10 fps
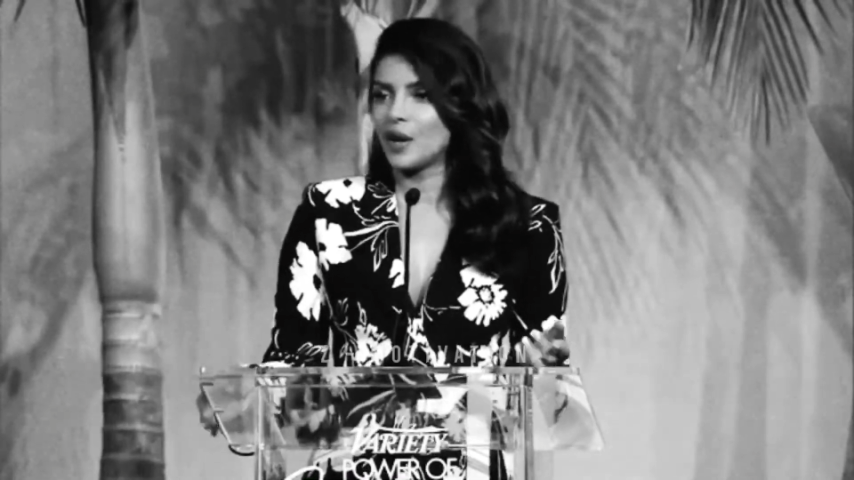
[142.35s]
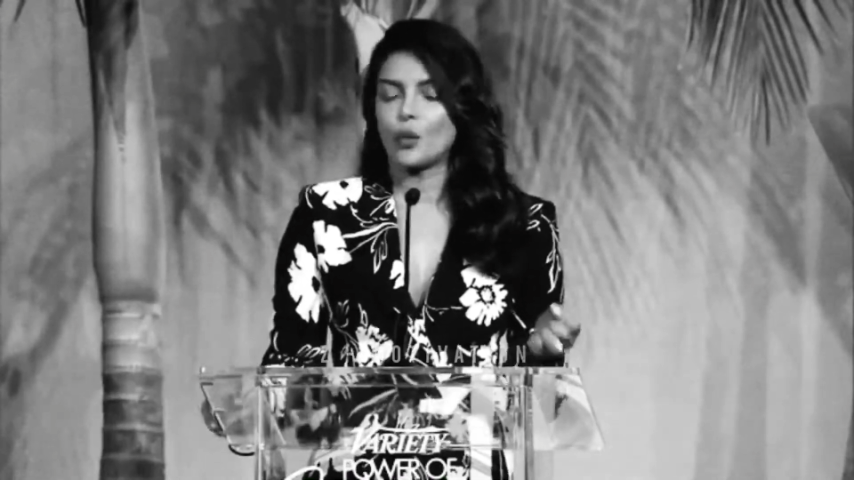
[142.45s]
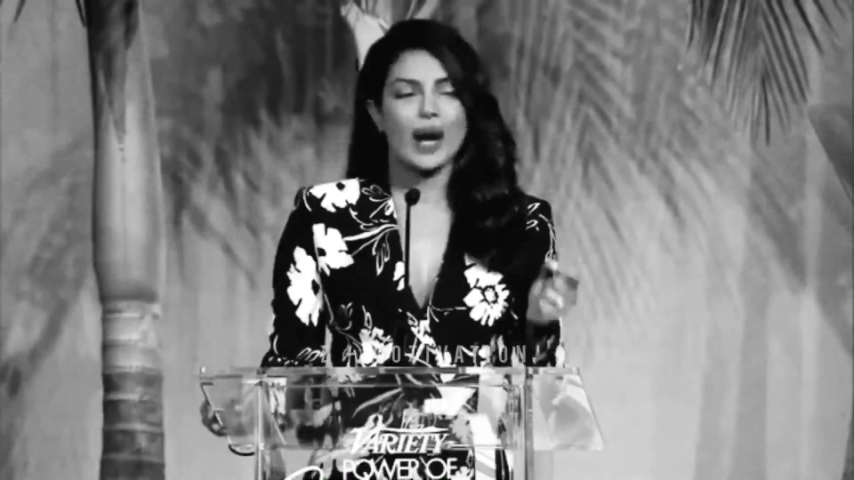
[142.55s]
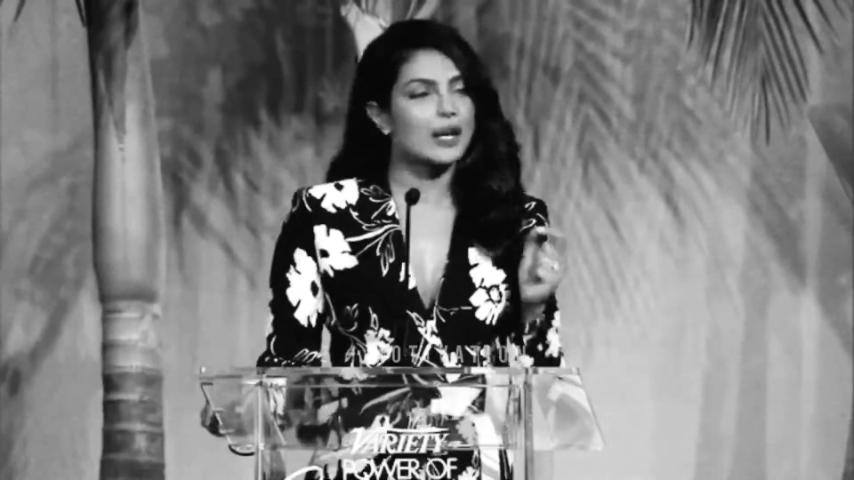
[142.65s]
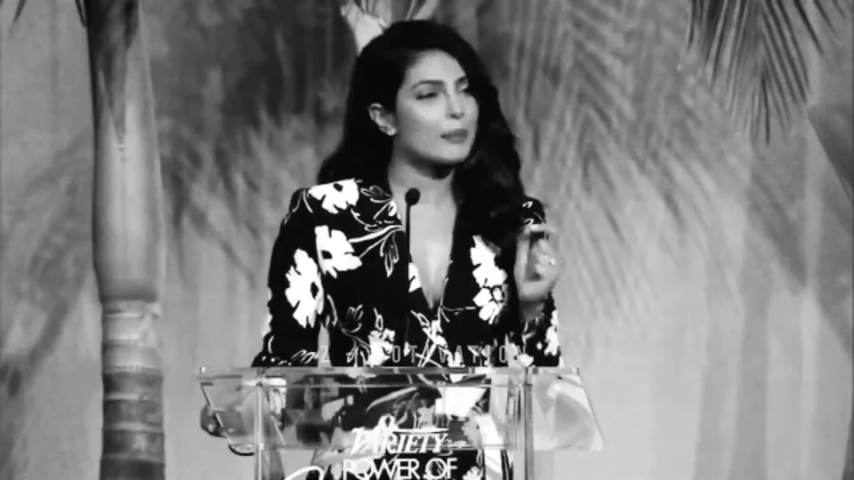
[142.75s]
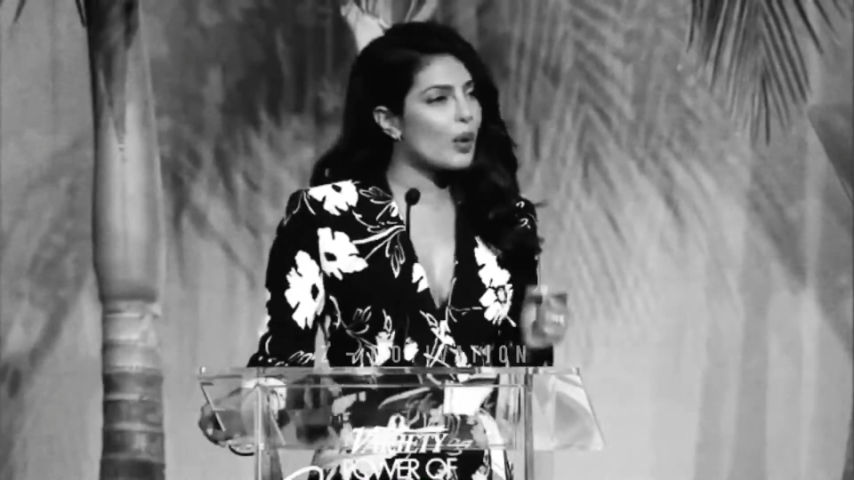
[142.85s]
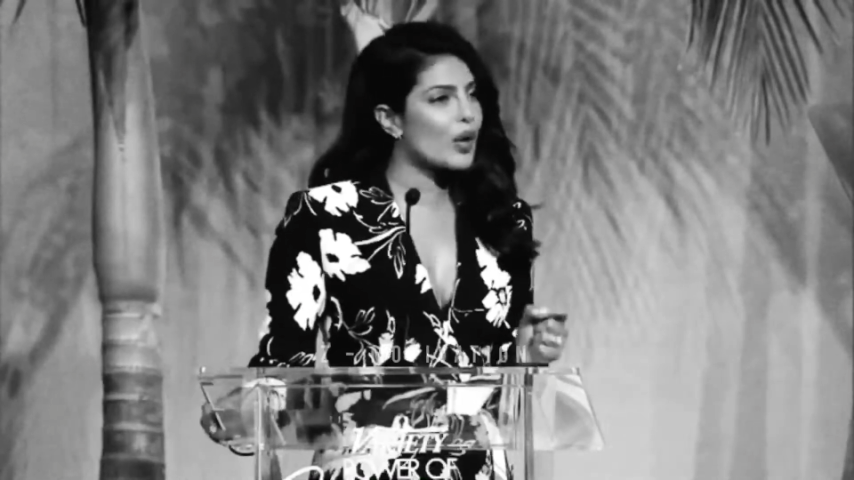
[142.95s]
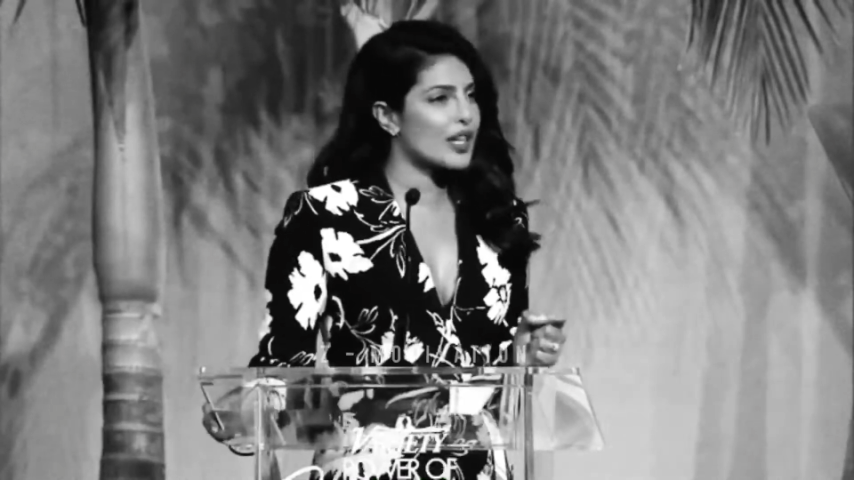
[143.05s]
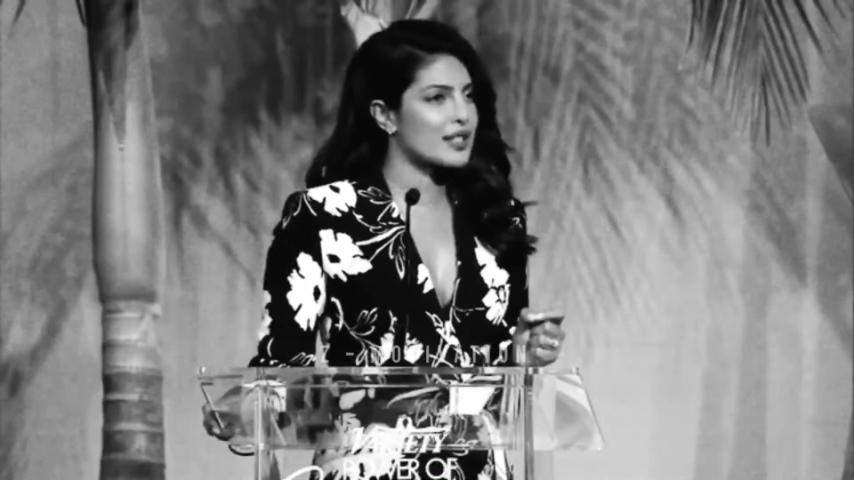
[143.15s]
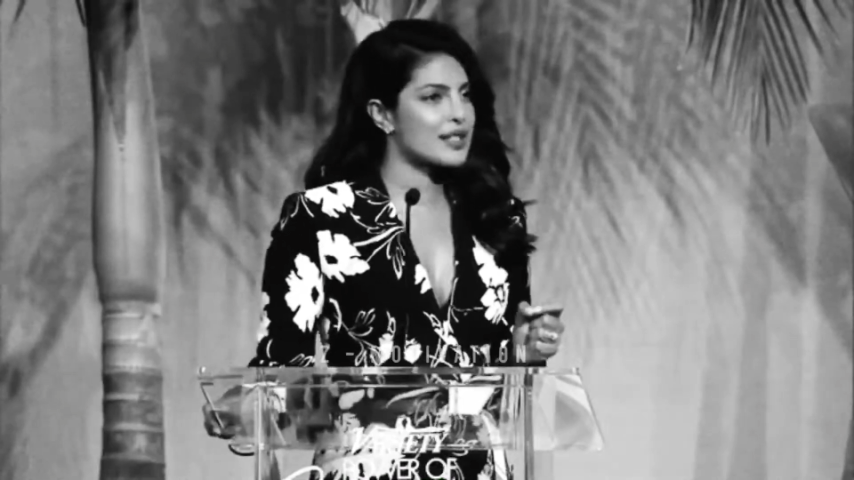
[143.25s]
while
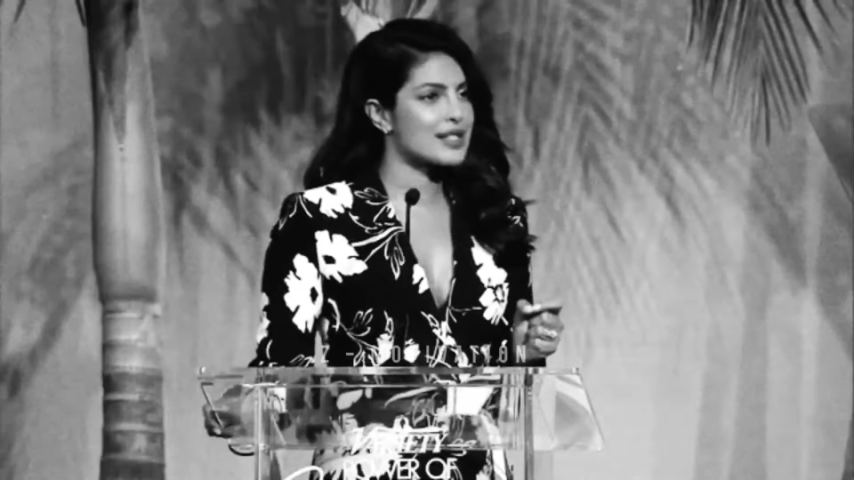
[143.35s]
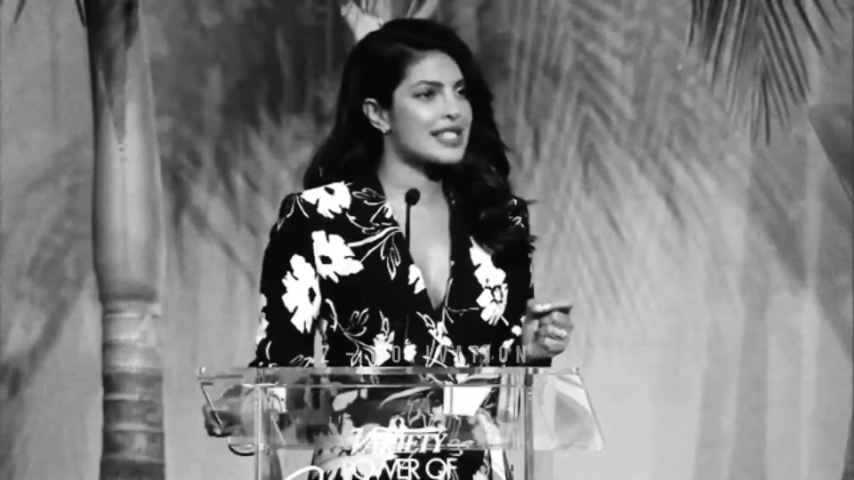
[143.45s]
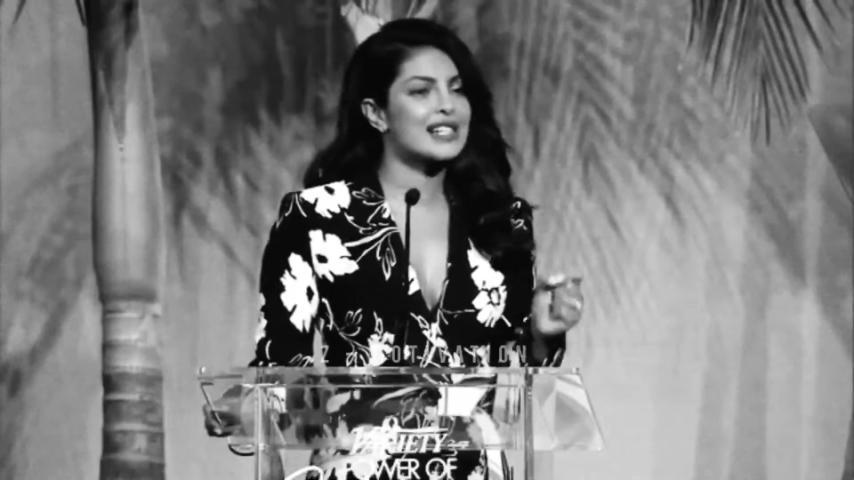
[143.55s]
boys still